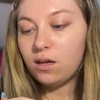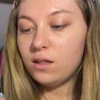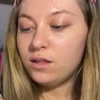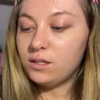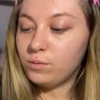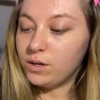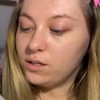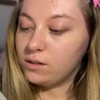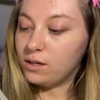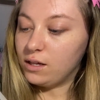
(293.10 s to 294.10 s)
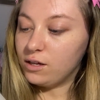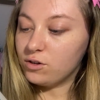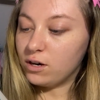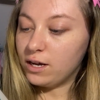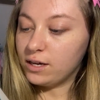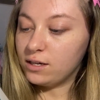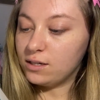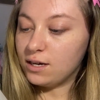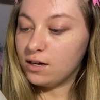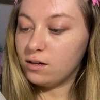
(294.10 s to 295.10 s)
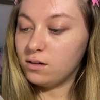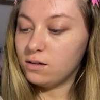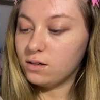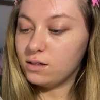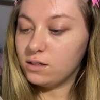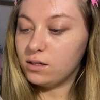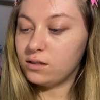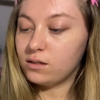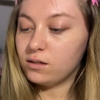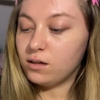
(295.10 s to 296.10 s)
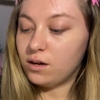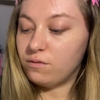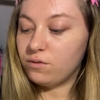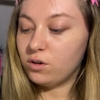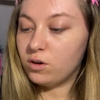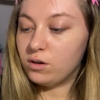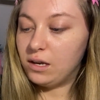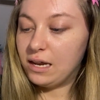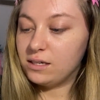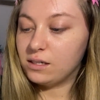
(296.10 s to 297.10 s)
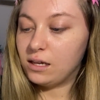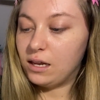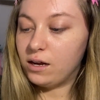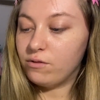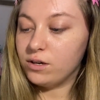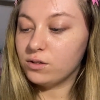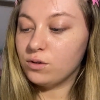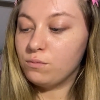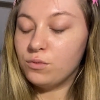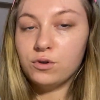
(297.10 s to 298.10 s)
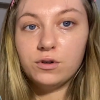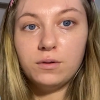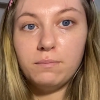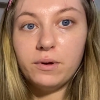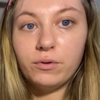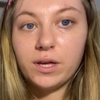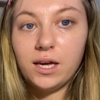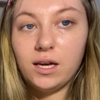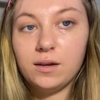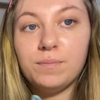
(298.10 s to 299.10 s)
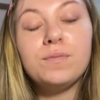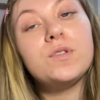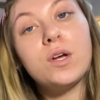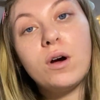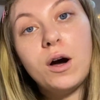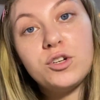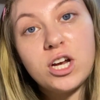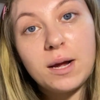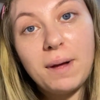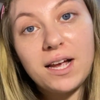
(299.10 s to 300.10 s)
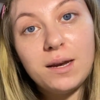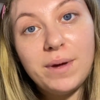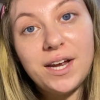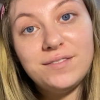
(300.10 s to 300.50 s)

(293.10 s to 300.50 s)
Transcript: This one is nearly dry, I can tell, because it's kind of gone less clear and it's gone more milky. so I'll check back in a minute.